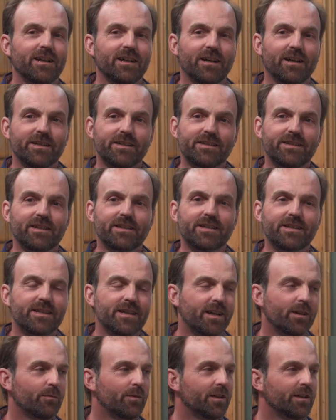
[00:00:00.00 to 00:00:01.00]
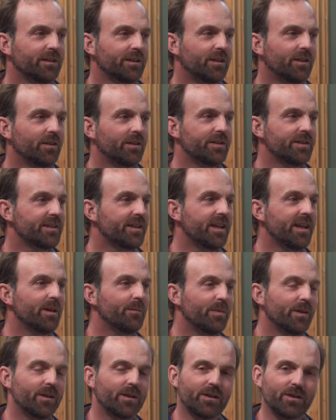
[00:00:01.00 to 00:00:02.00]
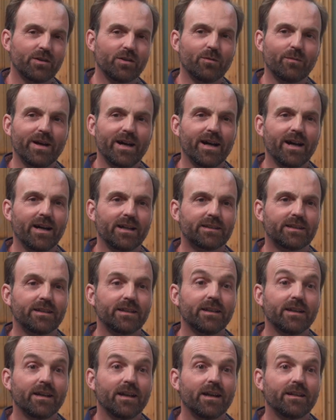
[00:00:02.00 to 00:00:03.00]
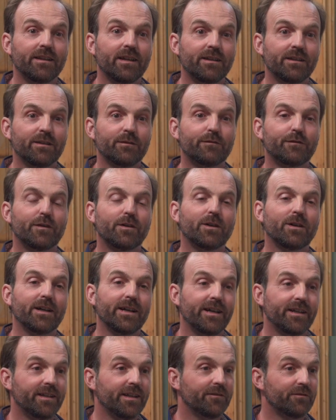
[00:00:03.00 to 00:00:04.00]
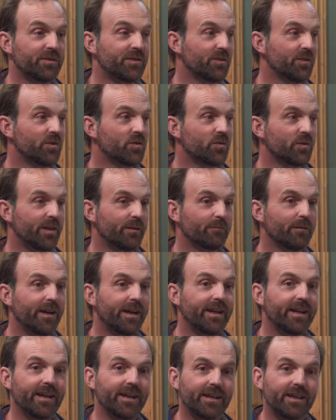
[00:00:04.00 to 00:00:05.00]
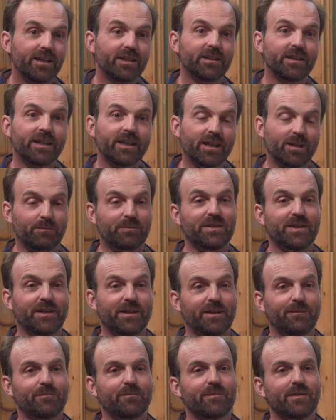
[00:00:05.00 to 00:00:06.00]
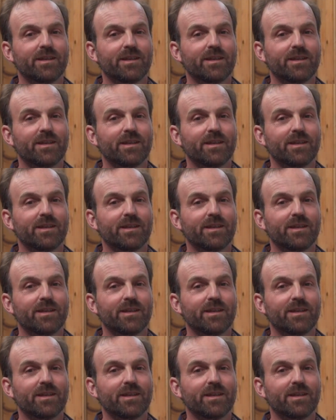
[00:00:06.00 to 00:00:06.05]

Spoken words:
I decided, well, I just can't bear to go back. And then in the fall, I had to have a surgery right at hilling up time.